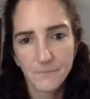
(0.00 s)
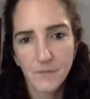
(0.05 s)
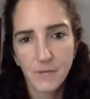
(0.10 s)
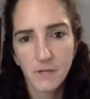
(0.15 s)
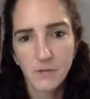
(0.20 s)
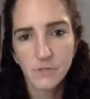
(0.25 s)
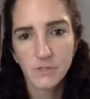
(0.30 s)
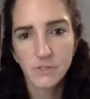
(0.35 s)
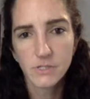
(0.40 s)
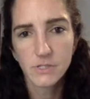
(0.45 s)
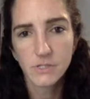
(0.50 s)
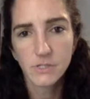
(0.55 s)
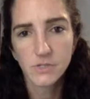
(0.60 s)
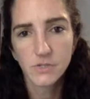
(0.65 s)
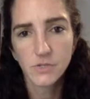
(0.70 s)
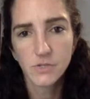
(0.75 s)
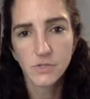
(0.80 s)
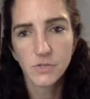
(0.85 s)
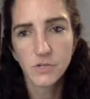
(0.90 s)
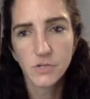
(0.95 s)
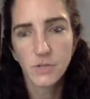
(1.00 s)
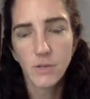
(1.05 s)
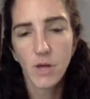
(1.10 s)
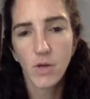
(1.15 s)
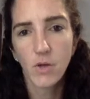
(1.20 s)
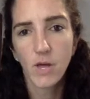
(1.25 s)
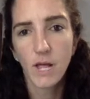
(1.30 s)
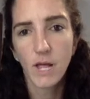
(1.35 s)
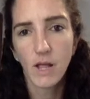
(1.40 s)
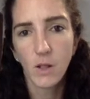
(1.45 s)
How is this story
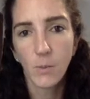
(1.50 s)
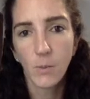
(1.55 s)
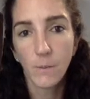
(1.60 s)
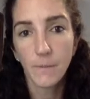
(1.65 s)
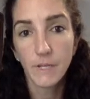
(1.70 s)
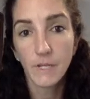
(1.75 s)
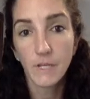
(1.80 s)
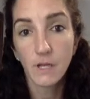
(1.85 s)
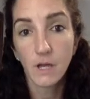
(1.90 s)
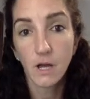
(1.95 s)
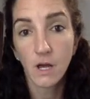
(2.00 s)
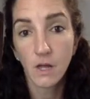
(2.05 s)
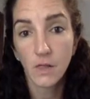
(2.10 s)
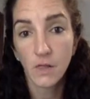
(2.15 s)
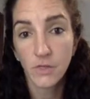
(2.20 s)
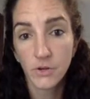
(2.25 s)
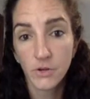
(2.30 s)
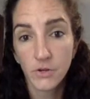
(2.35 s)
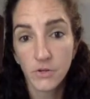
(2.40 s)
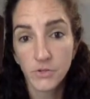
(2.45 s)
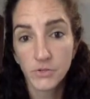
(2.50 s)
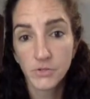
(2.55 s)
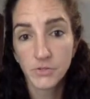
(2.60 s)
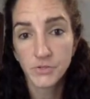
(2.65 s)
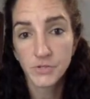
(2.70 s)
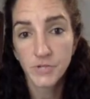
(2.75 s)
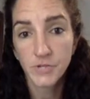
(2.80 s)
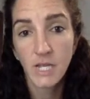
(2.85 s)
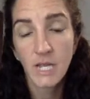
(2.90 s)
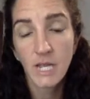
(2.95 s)
about helping
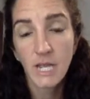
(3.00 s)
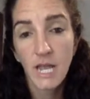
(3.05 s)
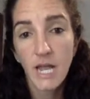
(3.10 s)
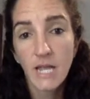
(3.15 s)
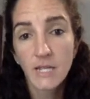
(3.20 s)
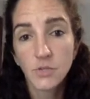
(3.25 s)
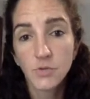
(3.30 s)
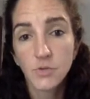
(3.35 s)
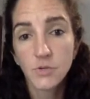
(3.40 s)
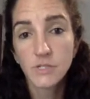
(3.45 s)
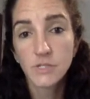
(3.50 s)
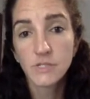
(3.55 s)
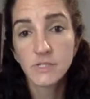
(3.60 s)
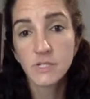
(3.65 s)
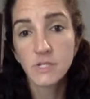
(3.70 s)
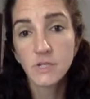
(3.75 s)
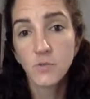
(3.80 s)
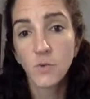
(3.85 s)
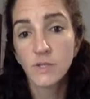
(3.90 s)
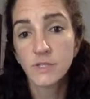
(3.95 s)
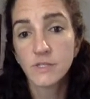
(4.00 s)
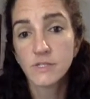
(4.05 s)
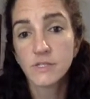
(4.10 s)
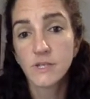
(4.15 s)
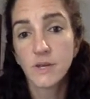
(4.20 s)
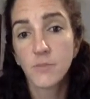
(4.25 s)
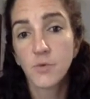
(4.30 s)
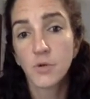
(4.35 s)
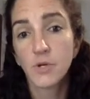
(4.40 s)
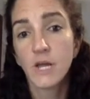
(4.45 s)
others? And you could see when
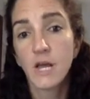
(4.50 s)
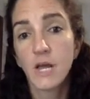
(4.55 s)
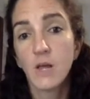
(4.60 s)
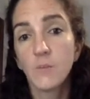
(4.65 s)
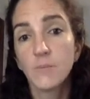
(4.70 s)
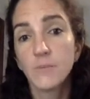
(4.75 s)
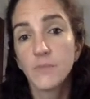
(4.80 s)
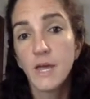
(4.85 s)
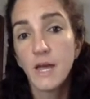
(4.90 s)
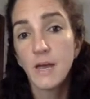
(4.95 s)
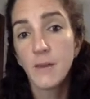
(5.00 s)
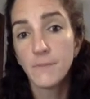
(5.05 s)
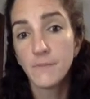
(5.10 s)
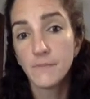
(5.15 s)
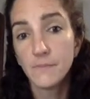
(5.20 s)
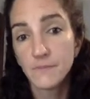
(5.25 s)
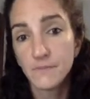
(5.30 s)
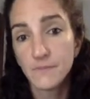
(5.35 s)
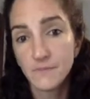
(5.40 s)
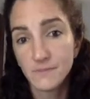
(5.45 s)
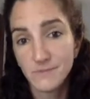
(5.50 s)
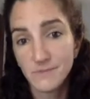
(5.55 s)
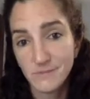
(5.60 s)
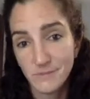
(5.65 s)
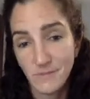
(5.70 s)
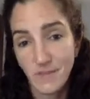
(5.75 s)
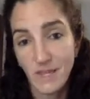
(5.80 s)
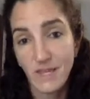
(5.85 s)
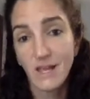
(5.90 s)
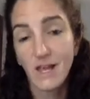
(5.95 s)
someone helped them,
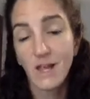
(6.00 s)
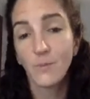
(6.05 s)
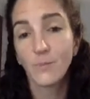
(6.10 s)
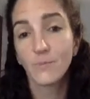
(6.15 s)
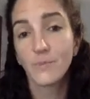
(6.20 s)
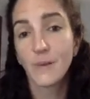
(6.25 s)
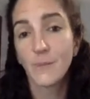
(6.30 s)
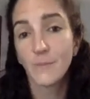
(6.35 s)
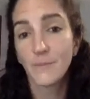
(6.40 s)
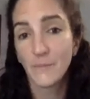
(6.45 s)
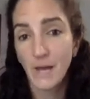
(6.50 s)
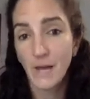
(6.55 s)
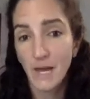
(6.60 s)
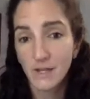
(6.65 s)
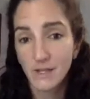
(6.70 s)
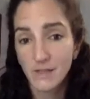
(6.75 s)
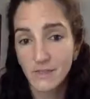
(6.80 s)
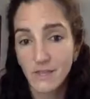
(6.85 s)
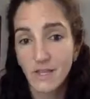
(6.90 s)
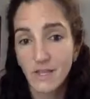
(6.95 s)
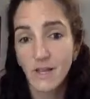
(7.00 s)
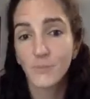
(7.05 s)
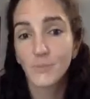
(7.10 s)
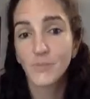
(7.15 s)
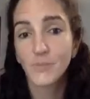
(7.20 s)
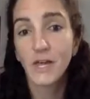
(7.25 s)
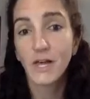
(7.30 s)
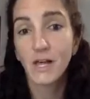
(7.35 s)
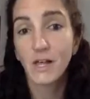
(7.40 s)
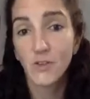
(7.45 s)
they helped them back. They
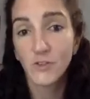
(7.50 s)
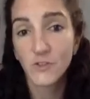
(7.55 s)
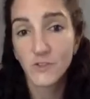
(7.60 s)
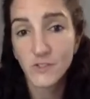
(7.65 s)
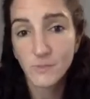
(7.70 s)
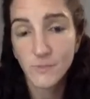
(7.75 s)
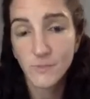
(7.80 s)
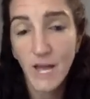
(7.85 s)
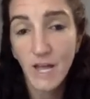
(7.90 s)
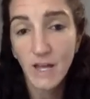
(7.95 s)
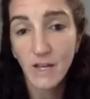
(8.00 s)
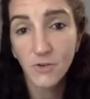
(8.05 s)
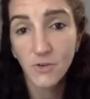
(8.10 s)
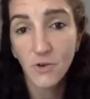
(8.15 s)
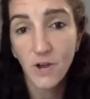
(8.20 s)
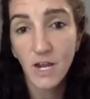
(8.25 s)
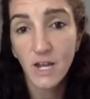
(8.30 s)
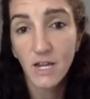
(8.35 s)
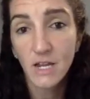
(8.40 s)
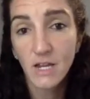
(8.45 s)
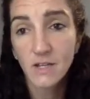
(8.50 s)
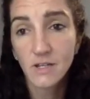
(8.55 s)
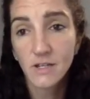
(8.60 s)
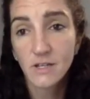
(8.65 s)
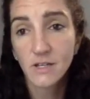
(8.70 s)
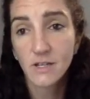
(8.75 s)
helped the elves back, right?